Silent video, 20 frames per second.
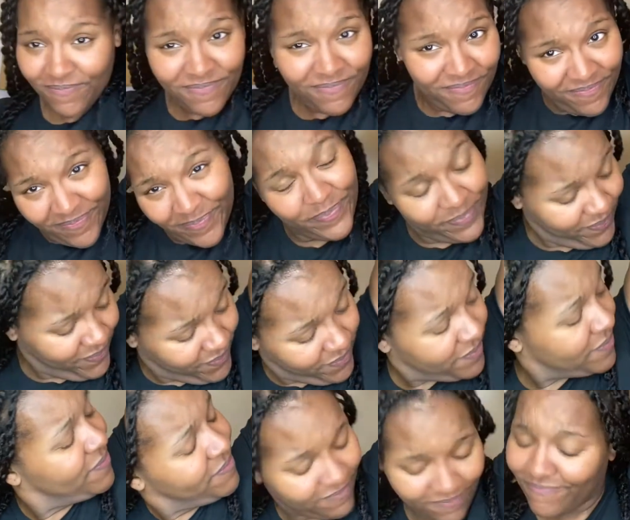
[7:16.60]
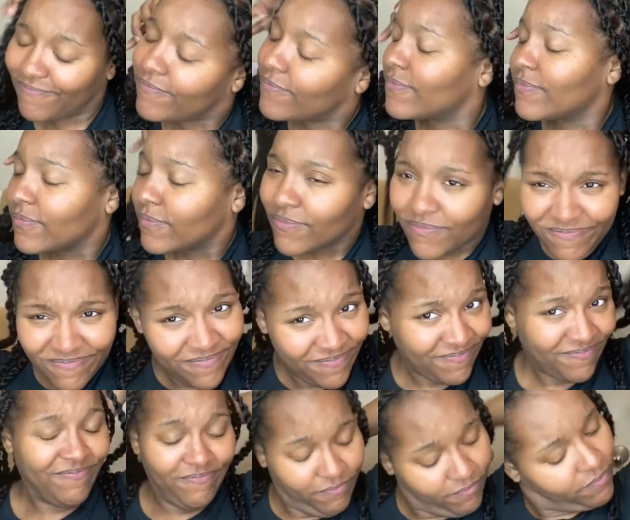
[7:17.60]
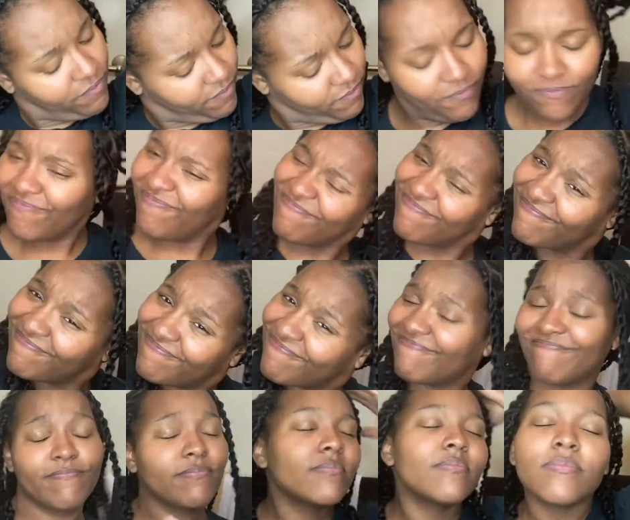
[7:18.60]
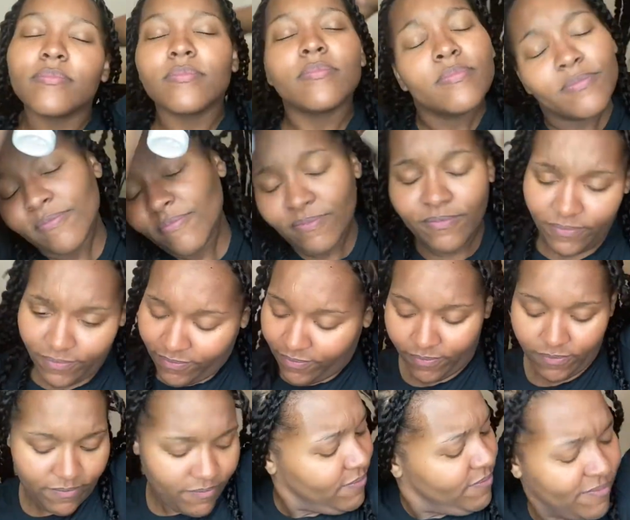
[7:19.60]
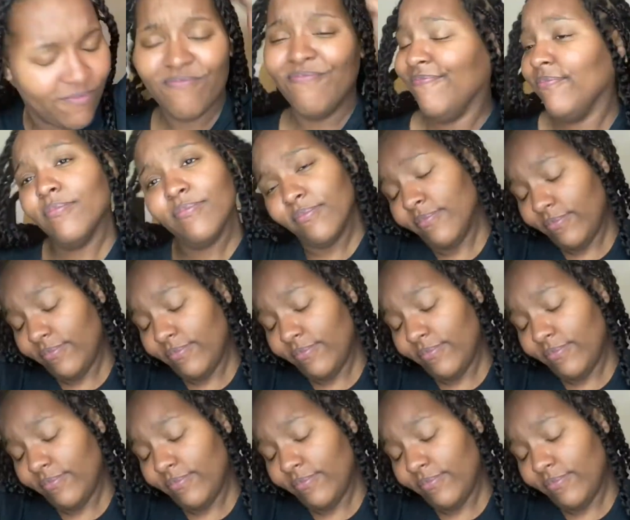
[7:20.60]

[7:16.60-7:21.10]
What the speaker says: right out of the pack to help kill 99.9% of the bacteria that